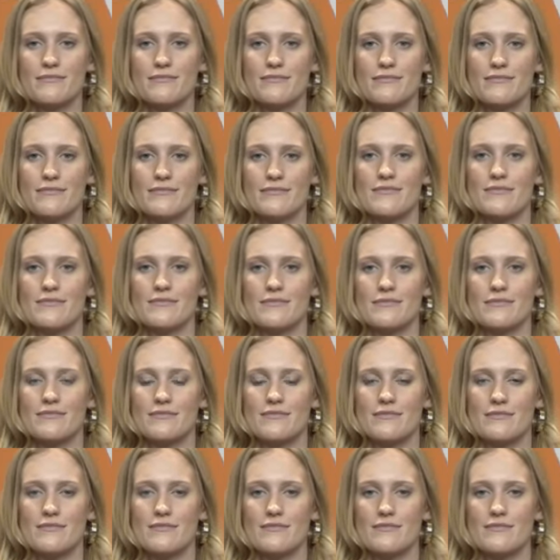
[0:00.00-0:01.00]

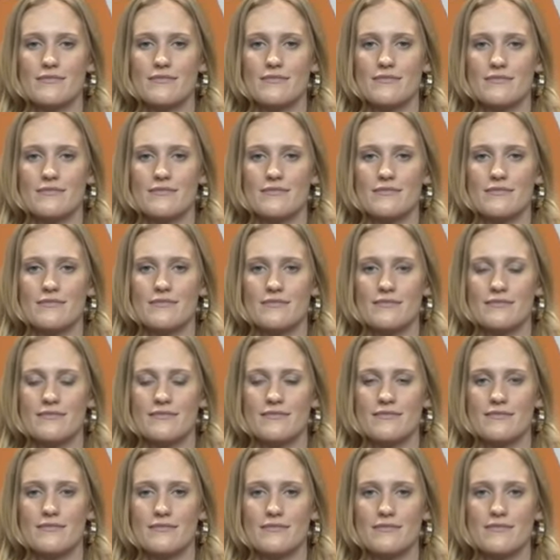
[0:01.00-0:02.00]

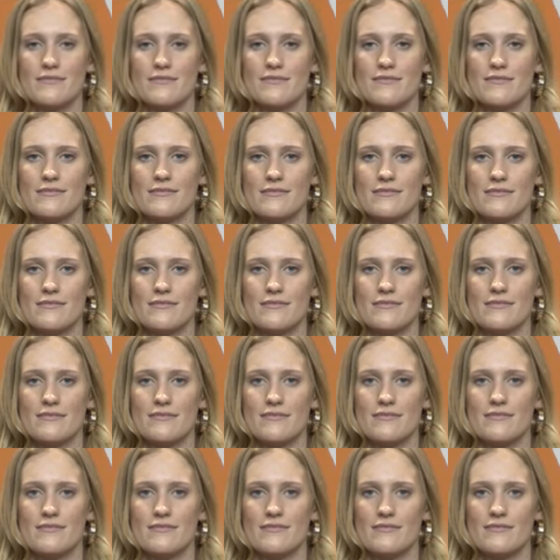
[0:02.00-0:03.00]

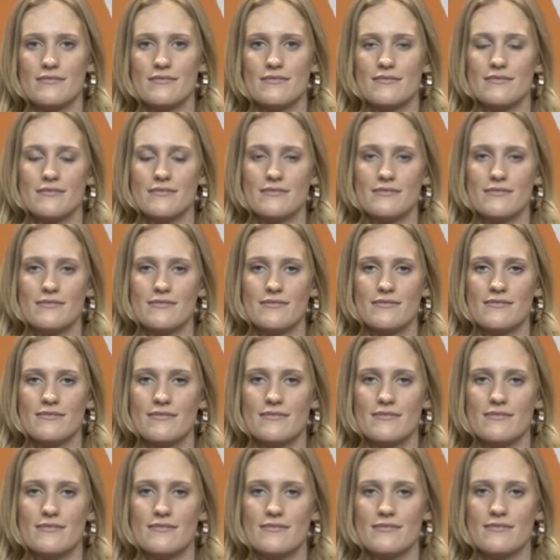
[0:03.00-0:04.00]

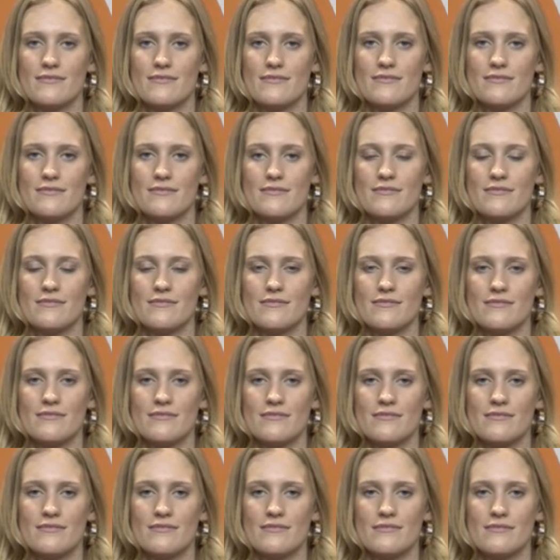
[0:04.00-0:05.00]

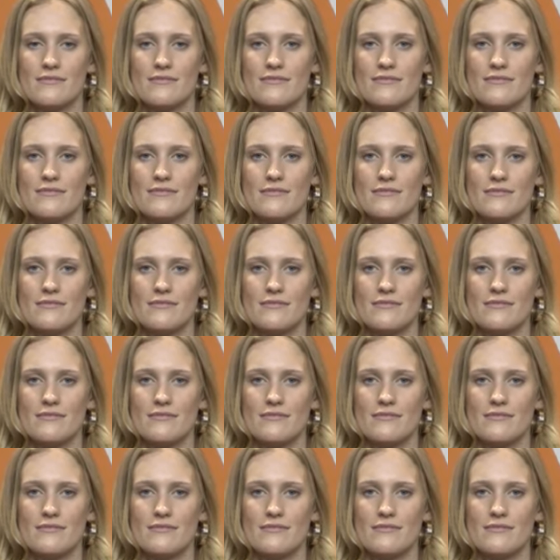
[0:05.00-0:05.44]
[no speech]